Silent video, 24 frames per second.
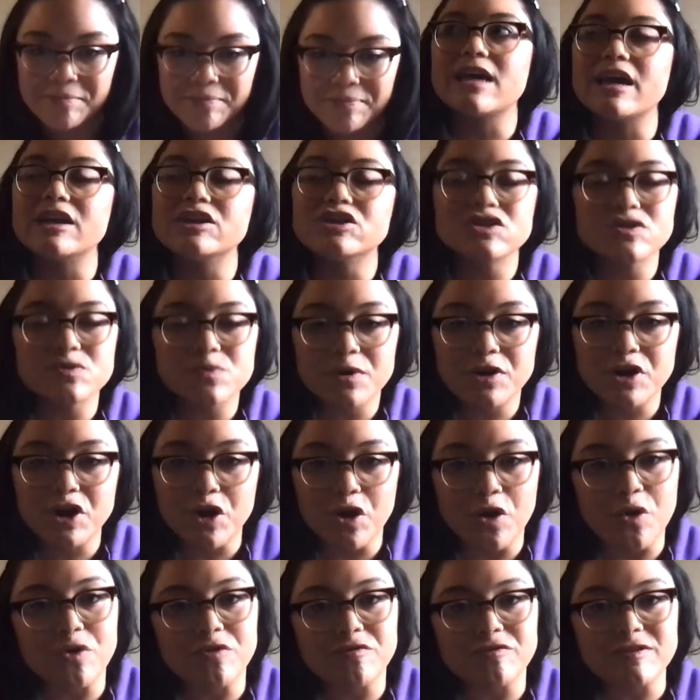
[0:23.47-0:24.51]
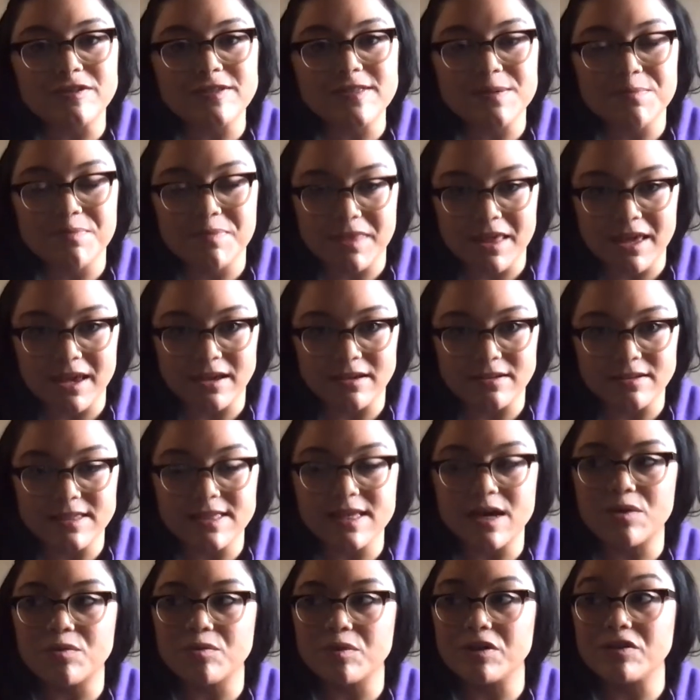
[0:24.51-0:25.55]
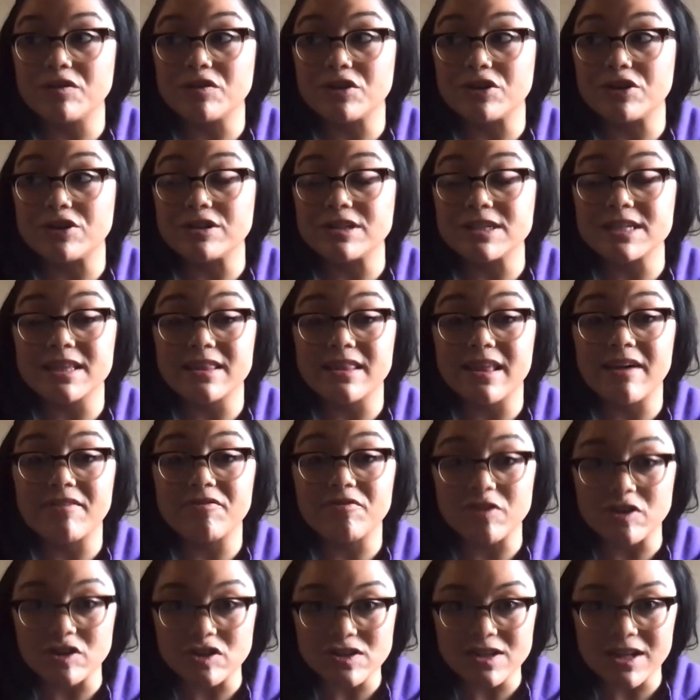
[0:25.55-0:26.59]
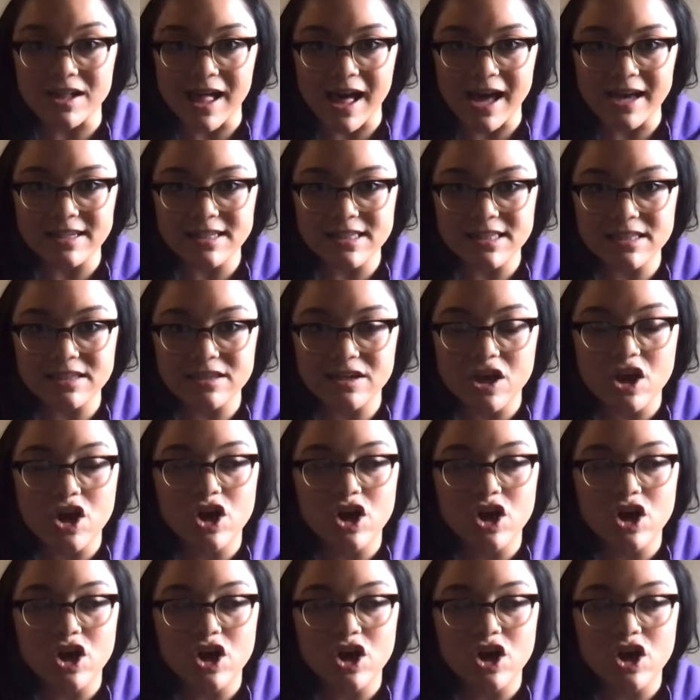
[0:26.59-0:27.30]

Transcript: I just want to go over some things that we learned in that first class.